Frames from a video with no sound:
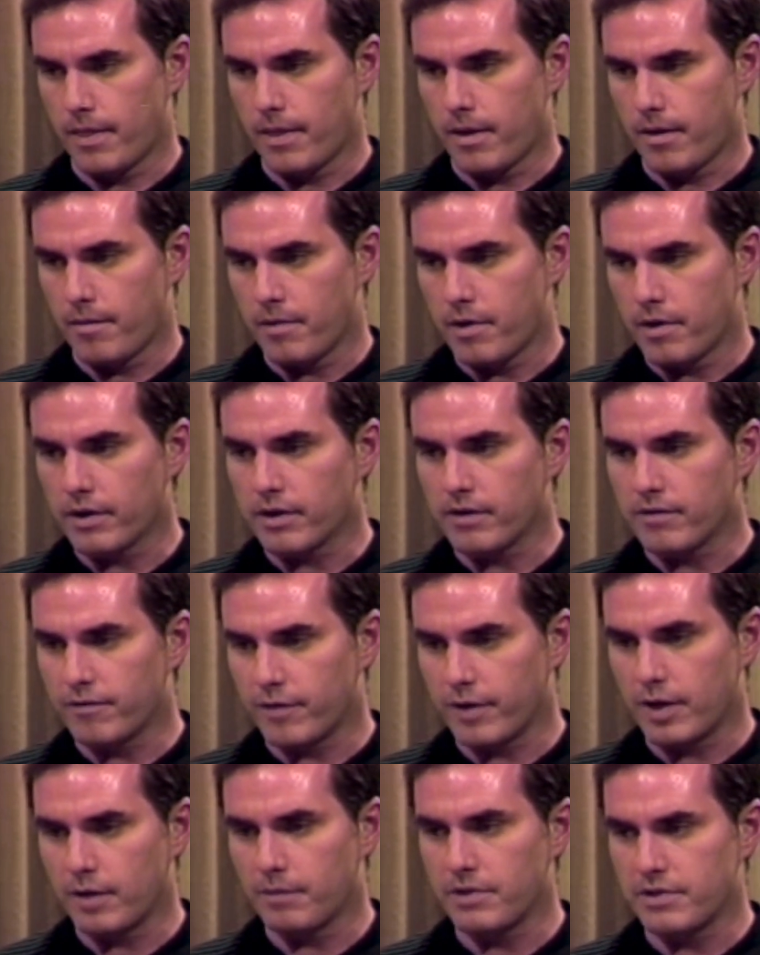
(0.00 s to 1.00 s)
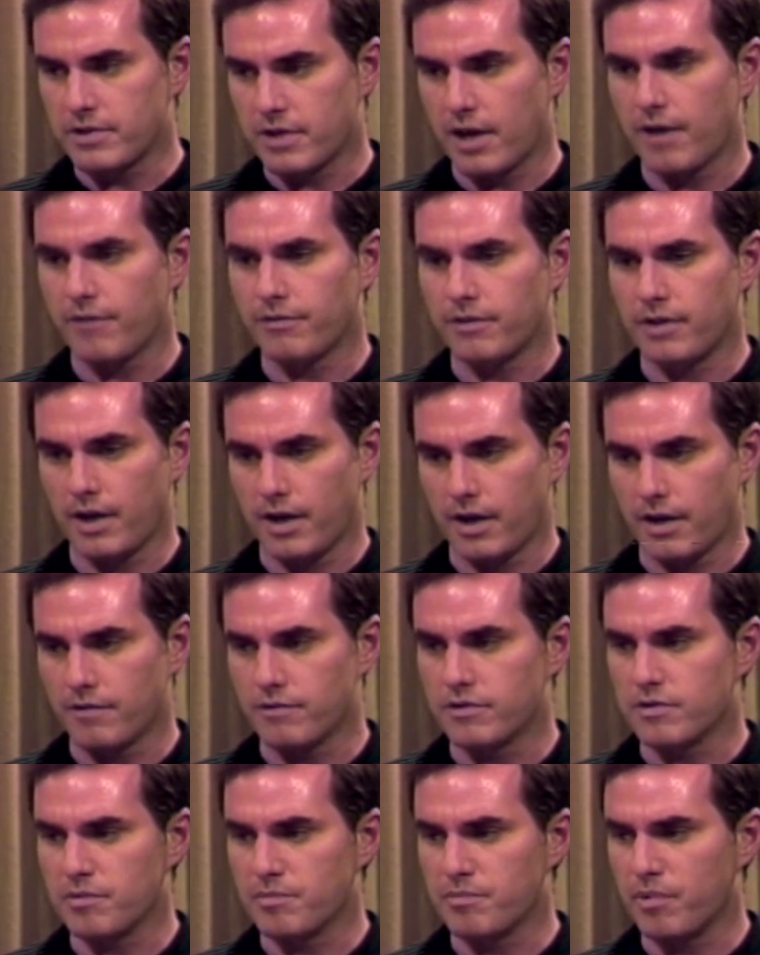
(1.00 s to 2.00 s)
American families have to have
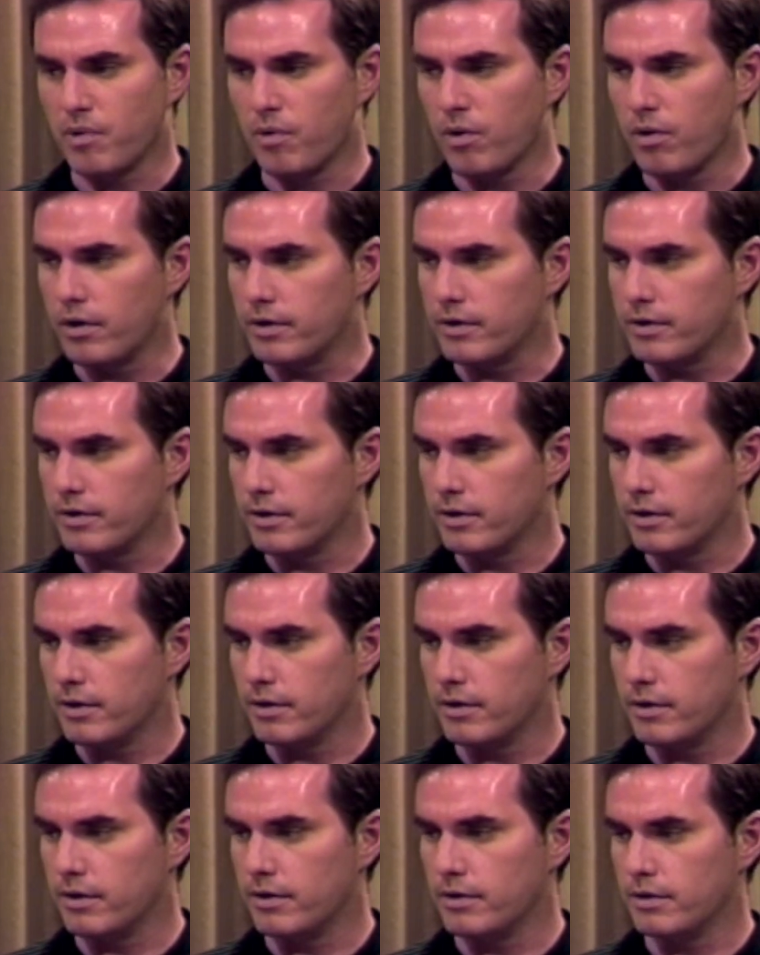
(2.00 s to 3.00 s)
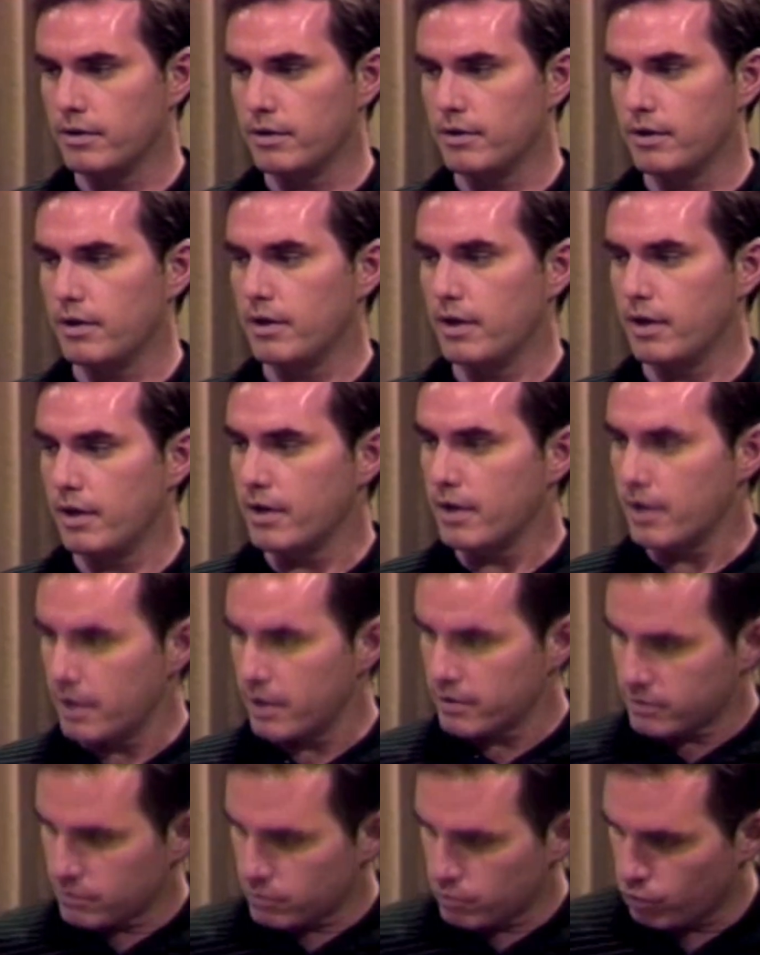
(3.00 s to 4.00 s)
support.
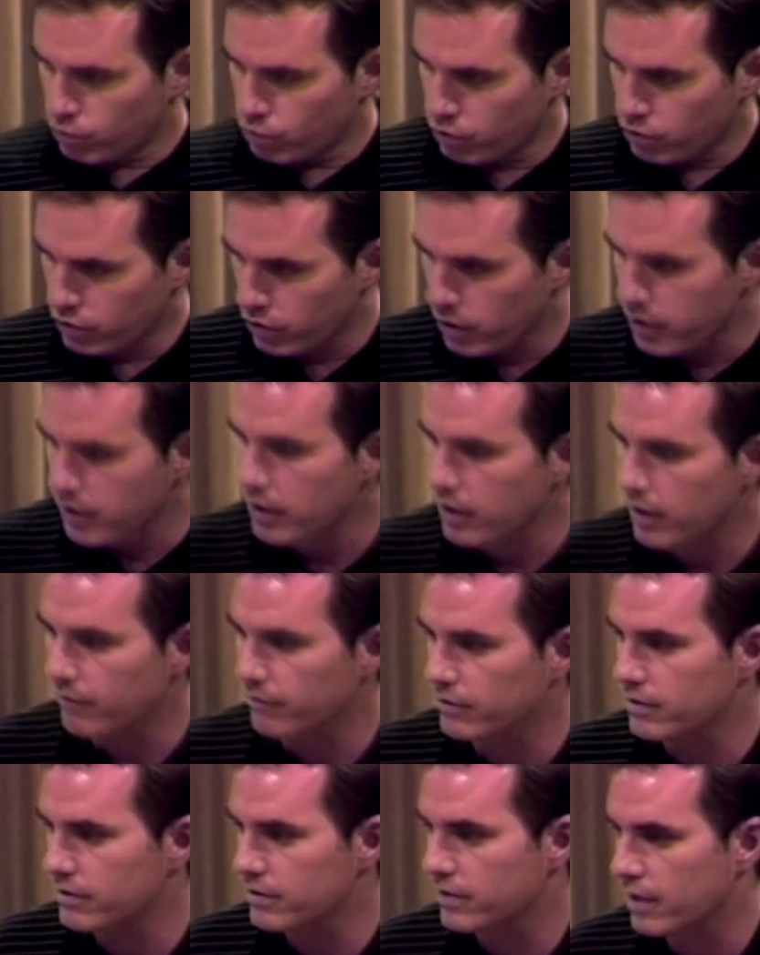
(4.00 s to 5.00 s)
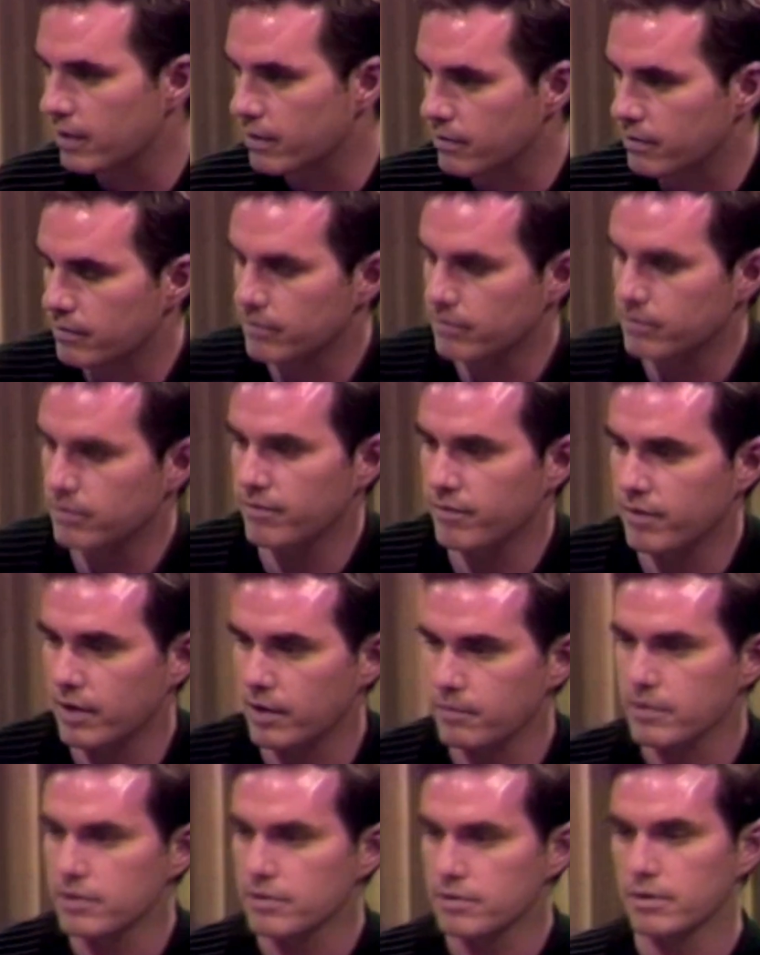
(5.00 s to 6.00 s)
It's good enough to say to
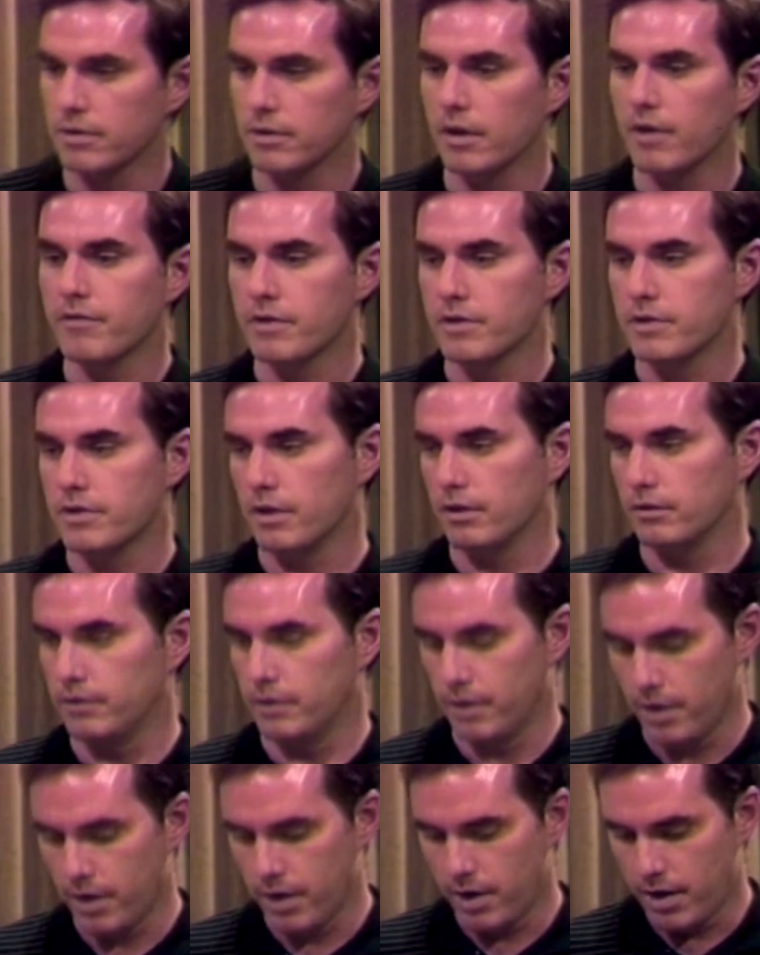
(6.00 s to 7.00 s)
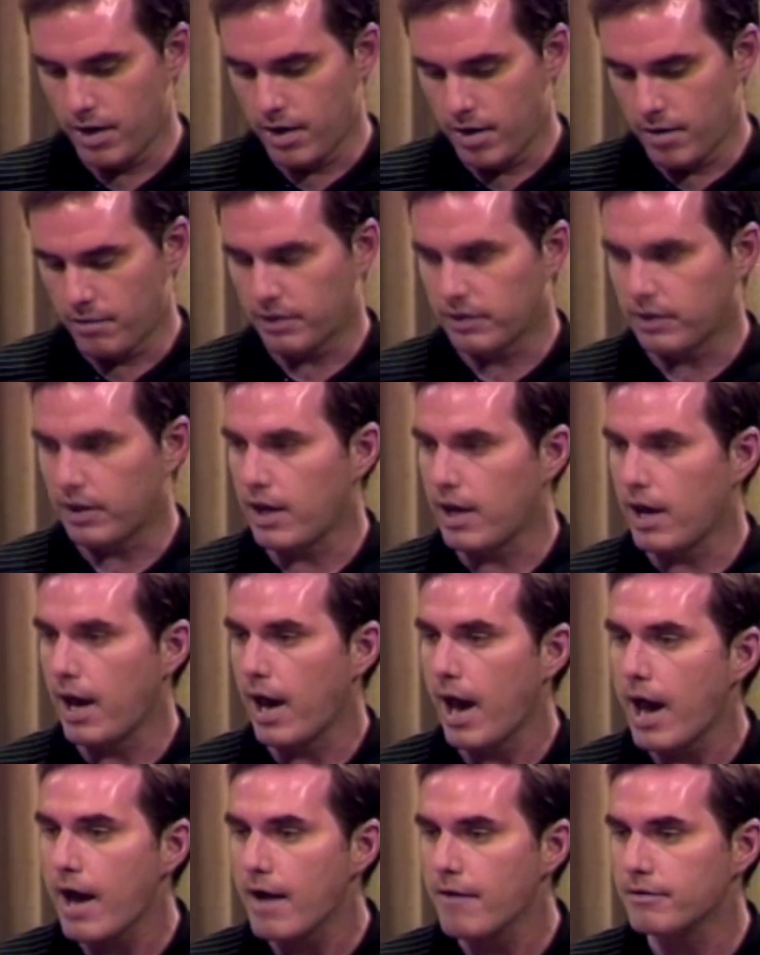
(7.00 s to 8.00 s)
families, love your children, but they
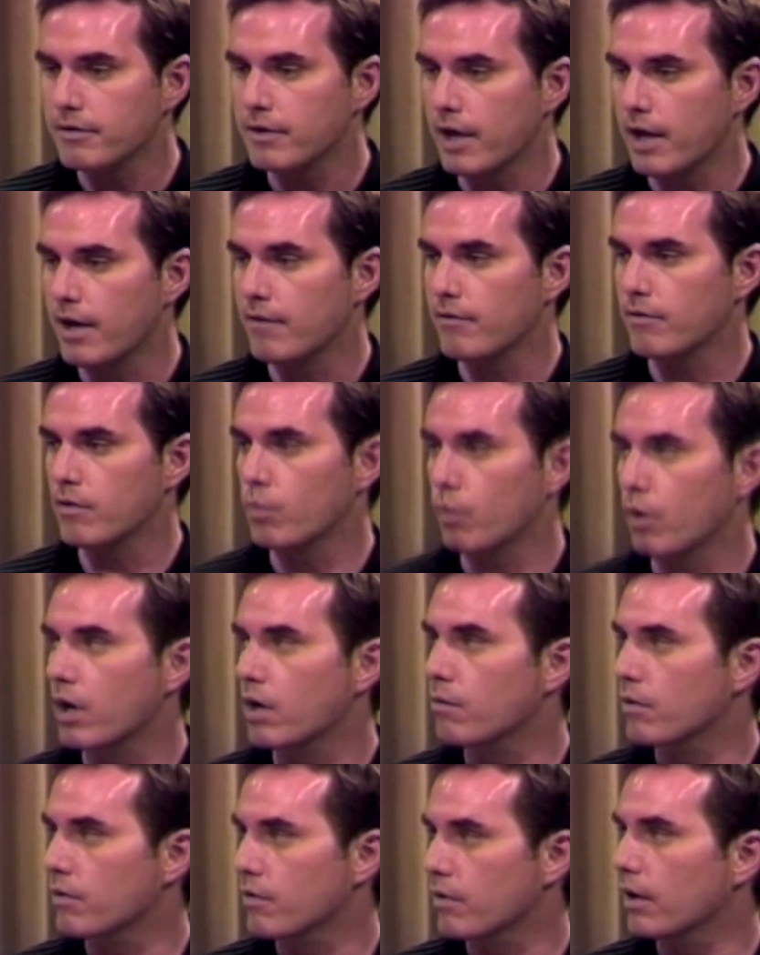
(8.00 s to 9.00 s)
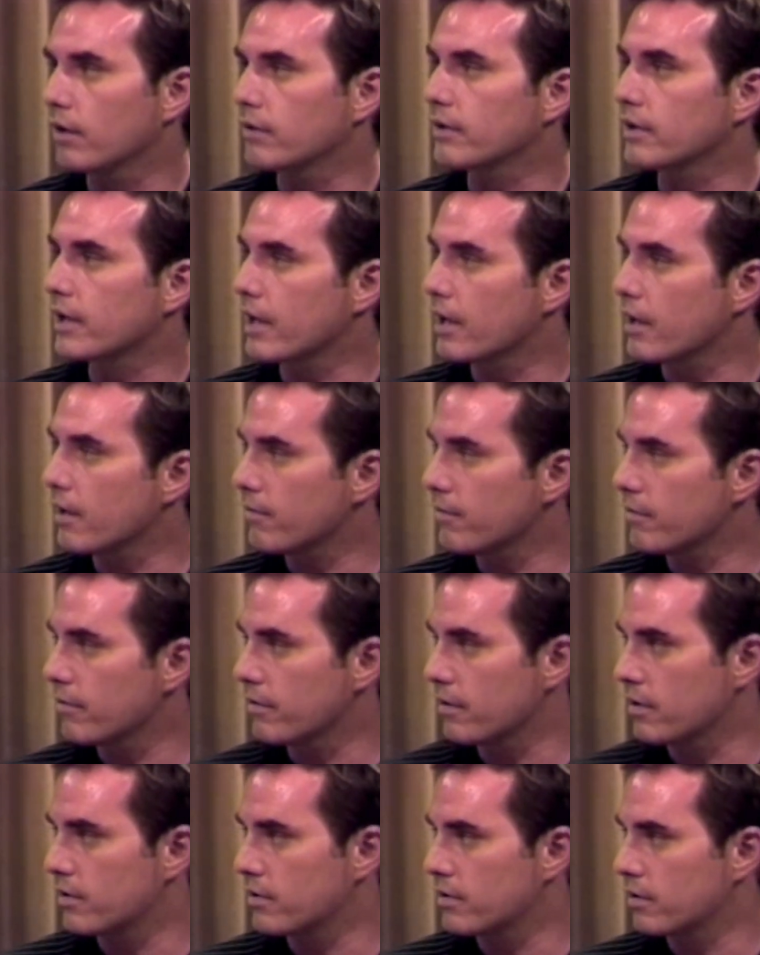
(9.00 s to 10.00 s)
have to have the wherewithal to care for
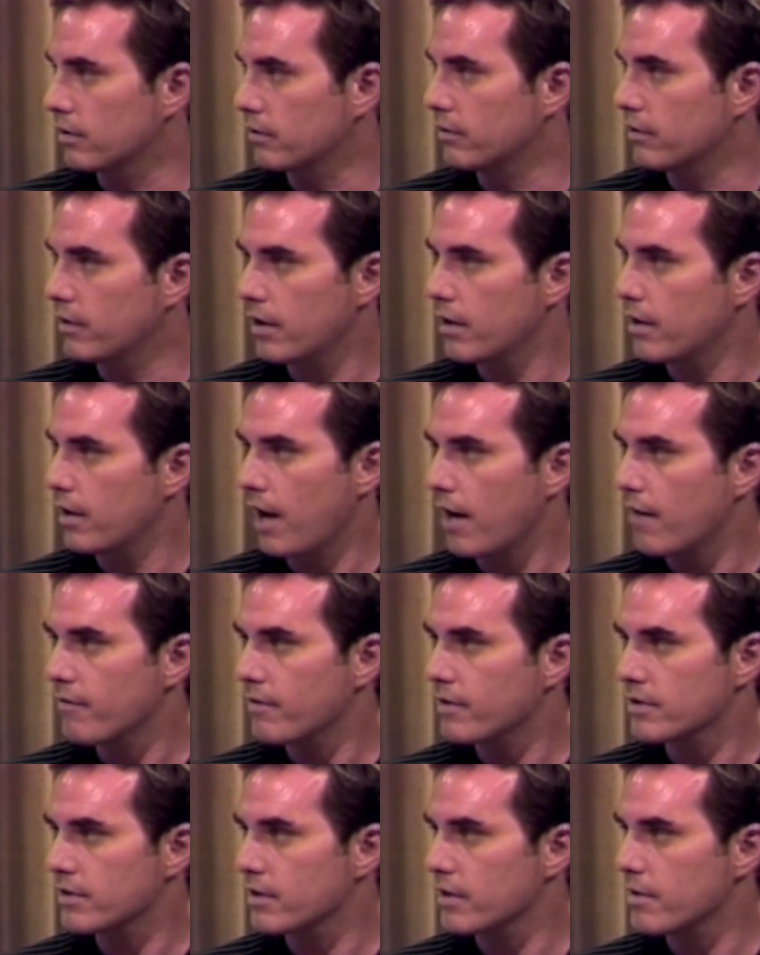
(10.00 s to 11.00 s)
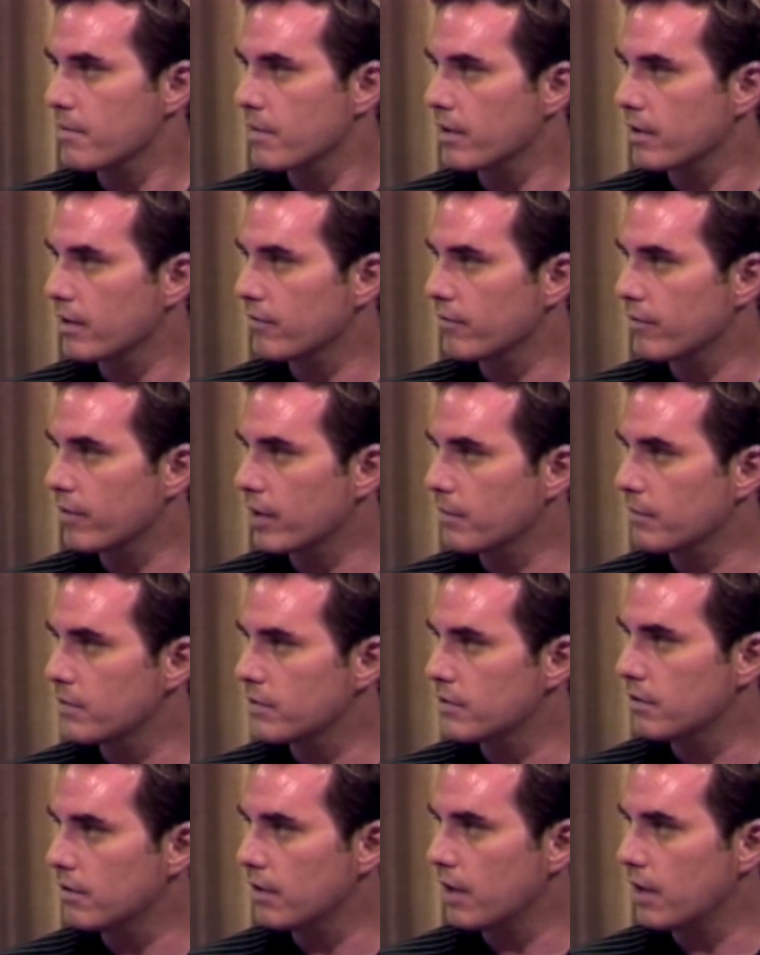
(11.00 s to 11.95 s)
their children, and obviously American families do